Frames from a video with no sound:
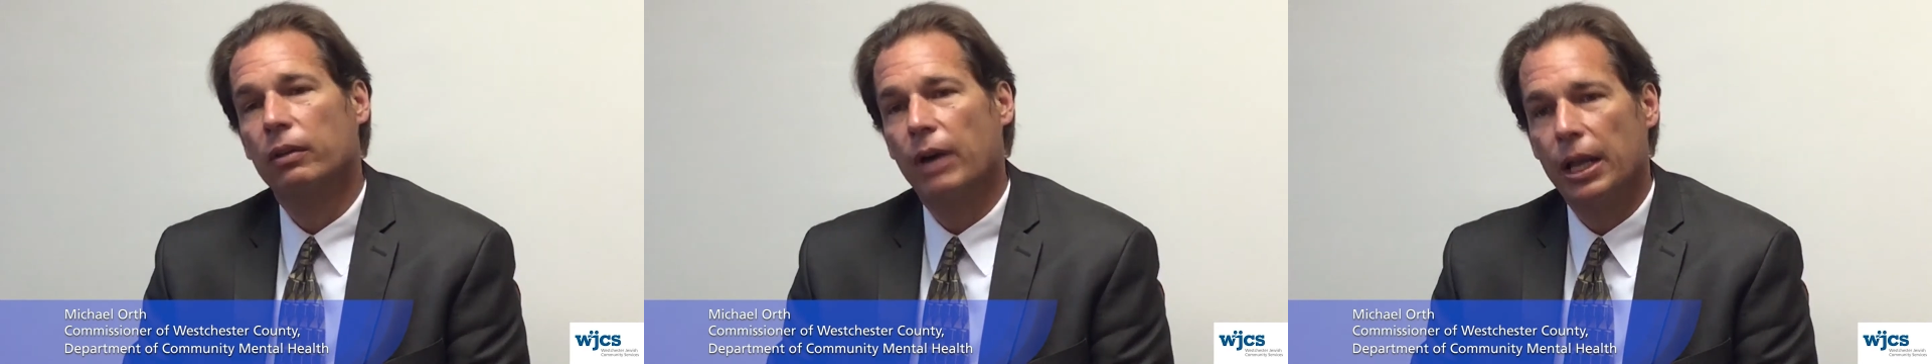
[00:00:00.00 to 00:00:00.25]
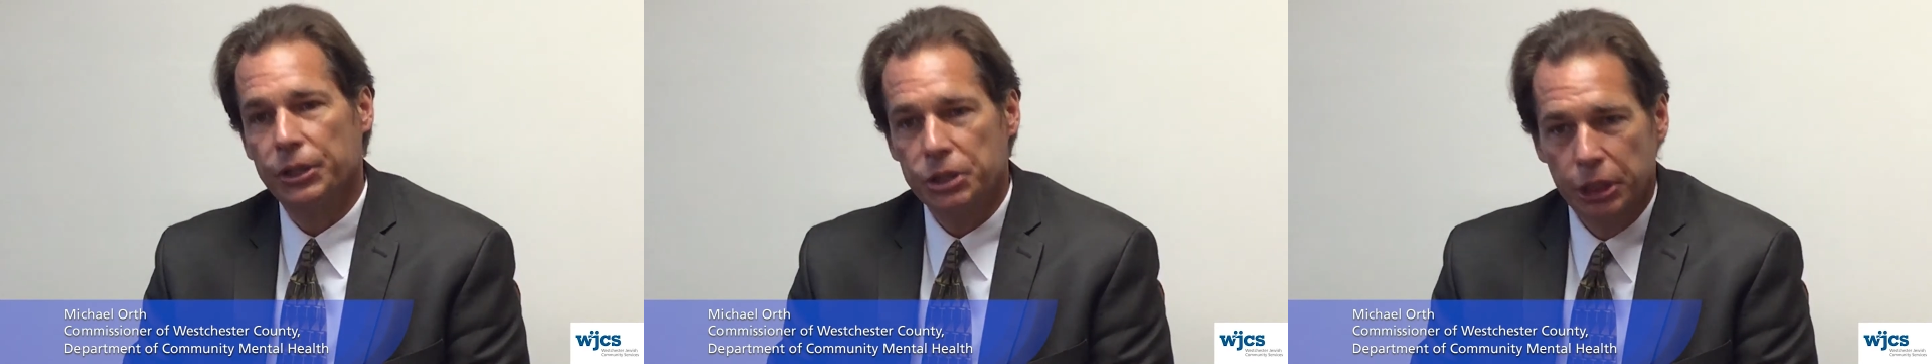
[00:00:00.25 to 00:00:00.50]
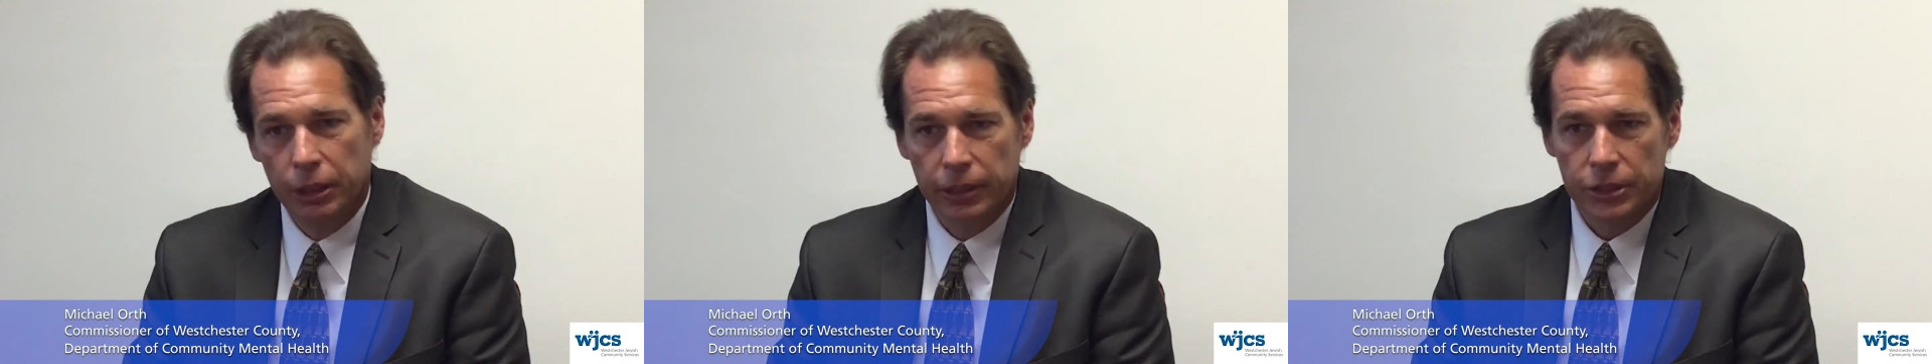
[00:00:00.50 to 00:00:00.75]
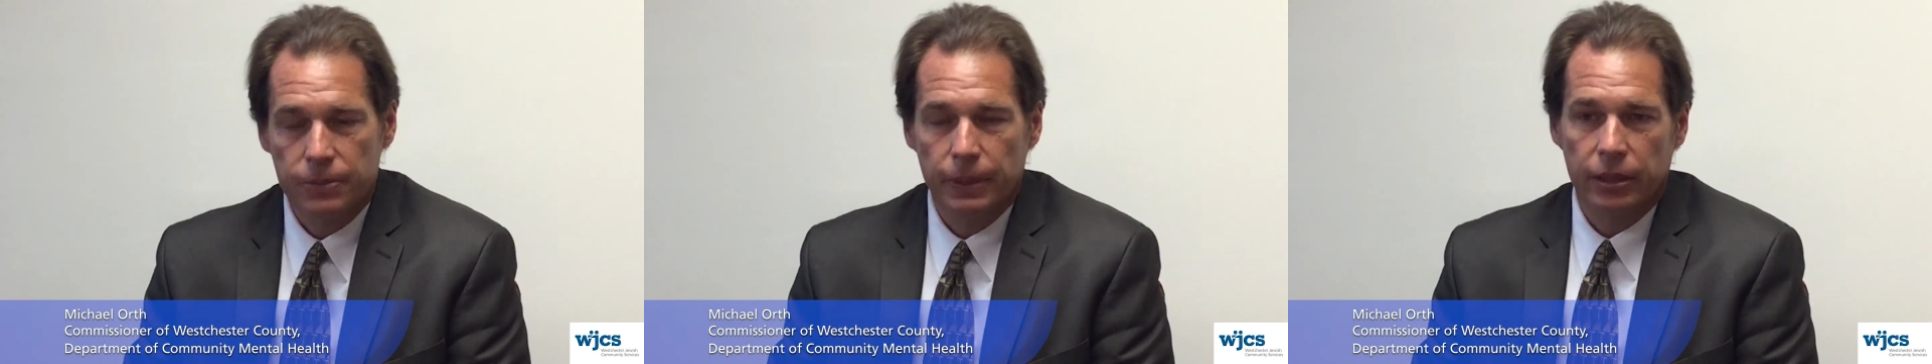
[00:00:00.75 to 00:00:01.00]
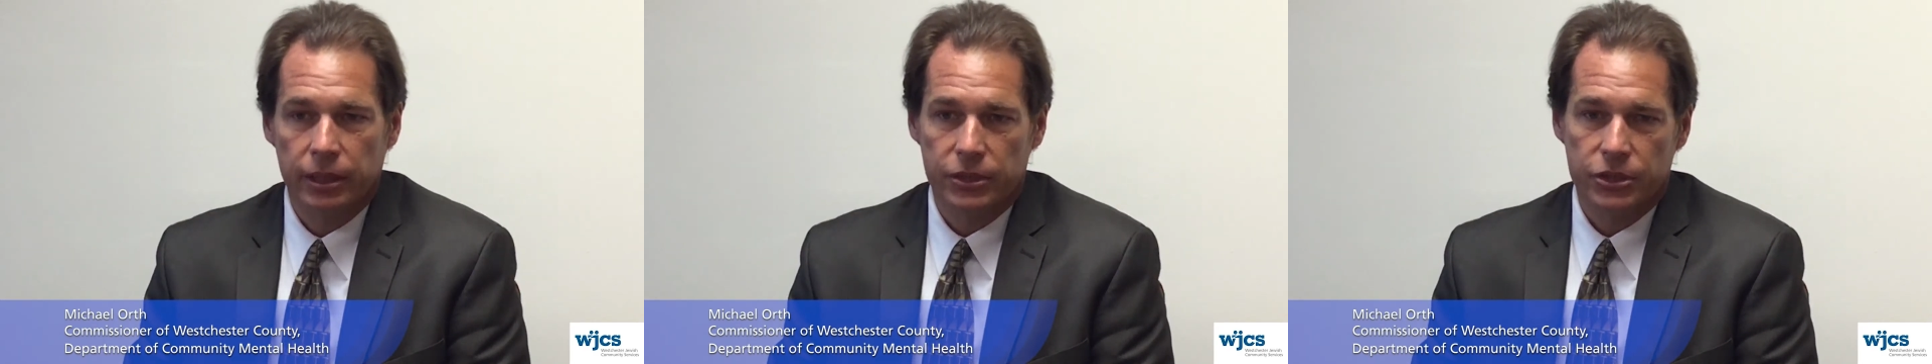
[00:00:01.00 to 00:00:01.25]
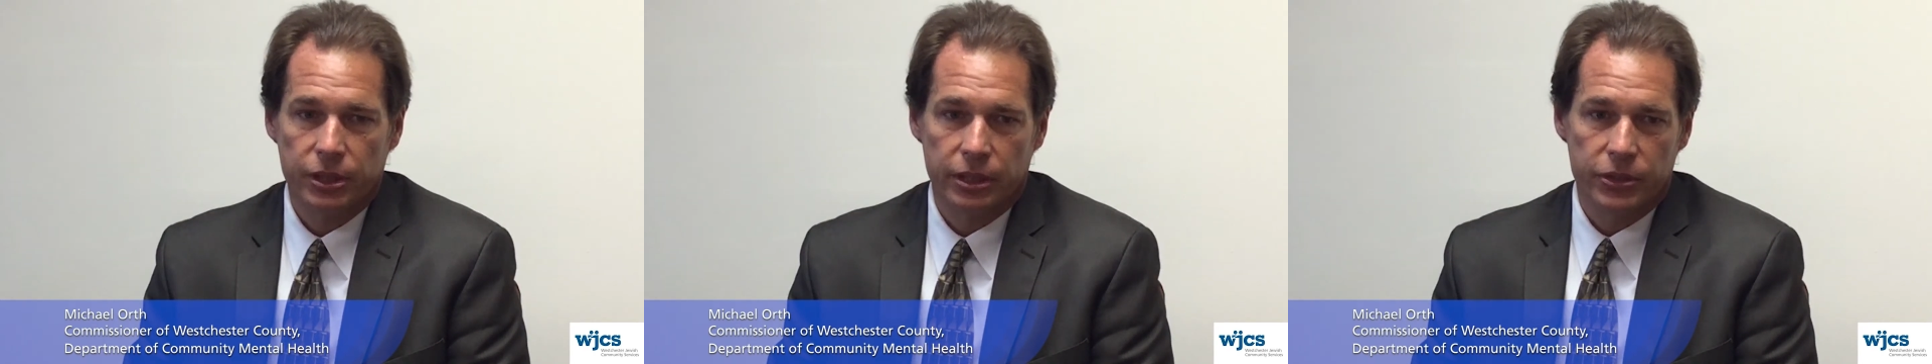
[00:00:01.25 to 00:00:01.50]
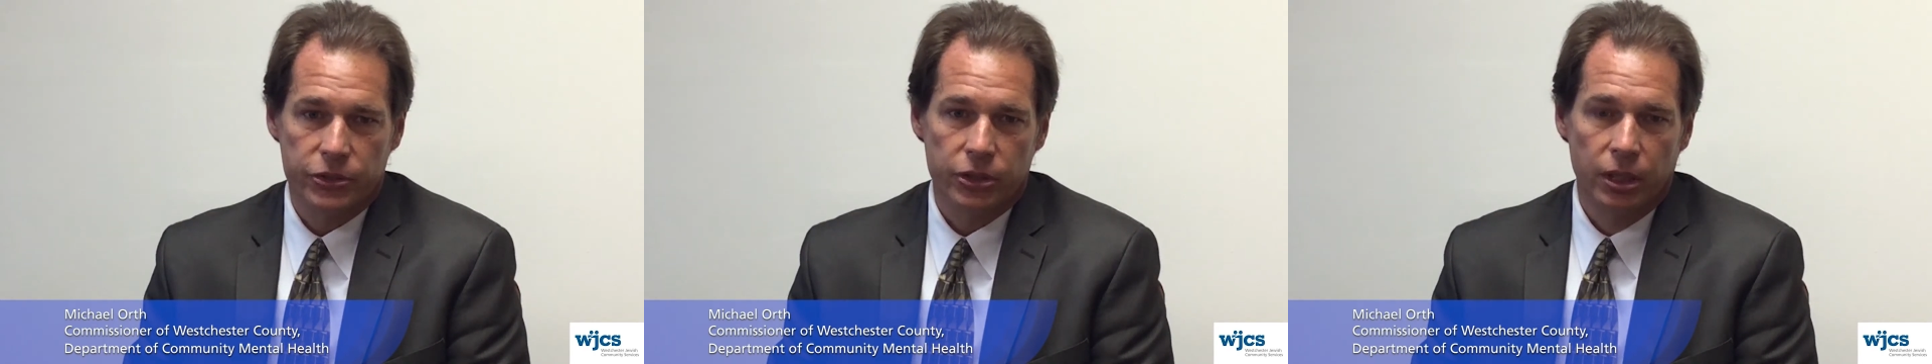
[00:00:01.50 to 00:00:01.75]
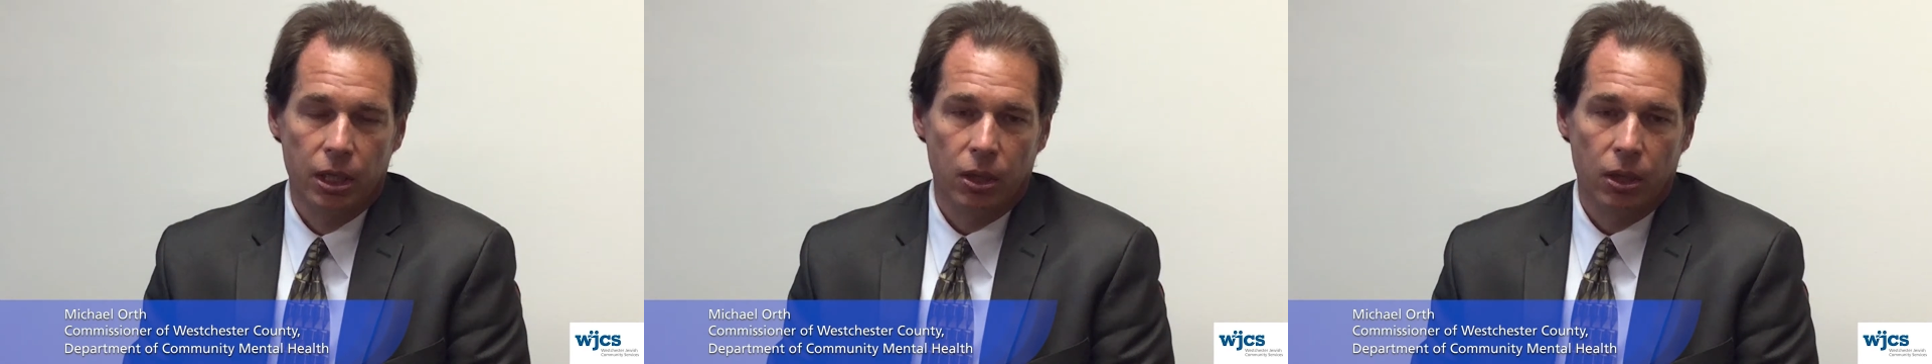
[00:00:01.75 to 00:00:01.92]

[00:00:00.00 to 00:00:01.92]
volunteer experiences,